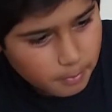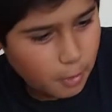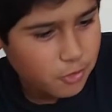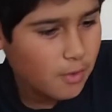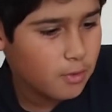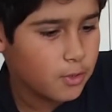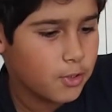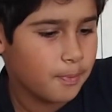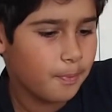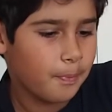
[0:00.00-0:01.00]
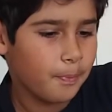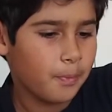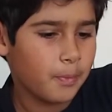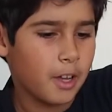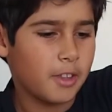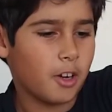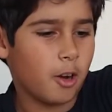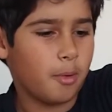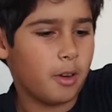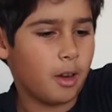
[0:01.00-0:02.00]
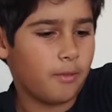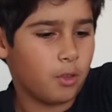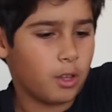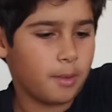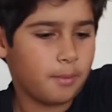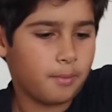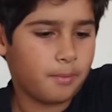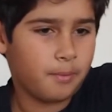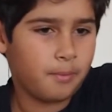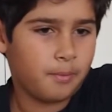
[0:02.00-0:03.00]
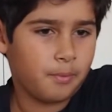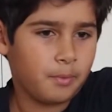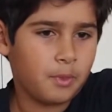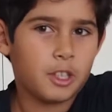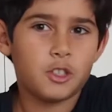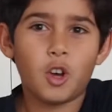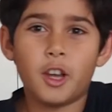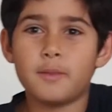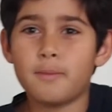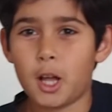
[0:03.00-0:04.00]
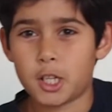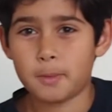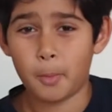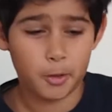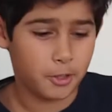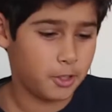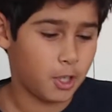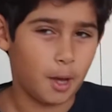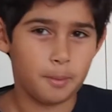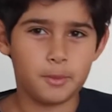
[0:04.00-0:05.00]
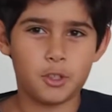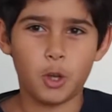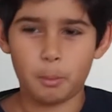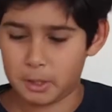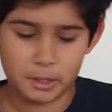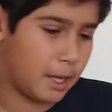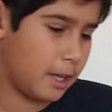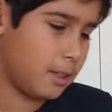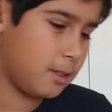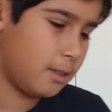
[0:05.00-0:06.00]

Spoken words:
both jaffles, and then open it up fully. There's not as much smoke this time, so don't be scared.